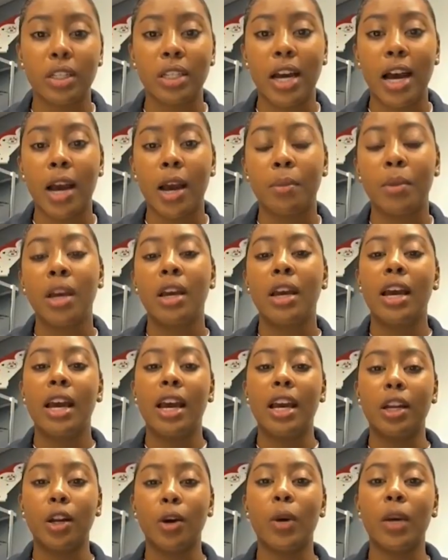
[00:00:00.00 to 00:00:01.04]
time
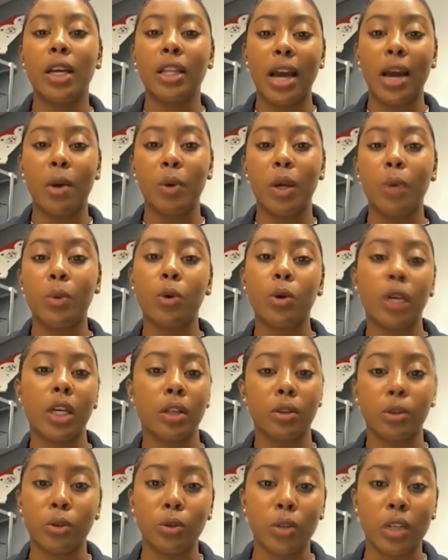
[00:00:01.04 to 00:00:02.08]
and knowing that we will get
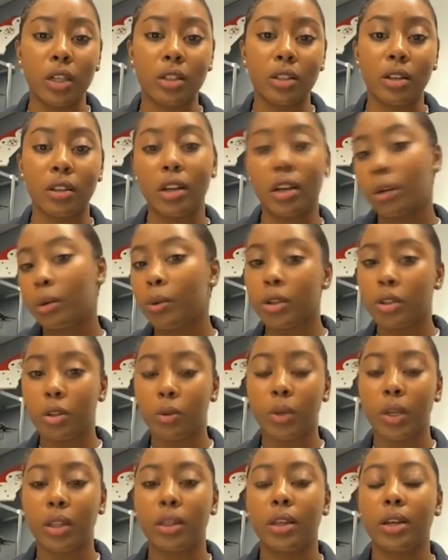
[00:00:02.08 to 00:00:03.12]
through this. The Thunderbirds are with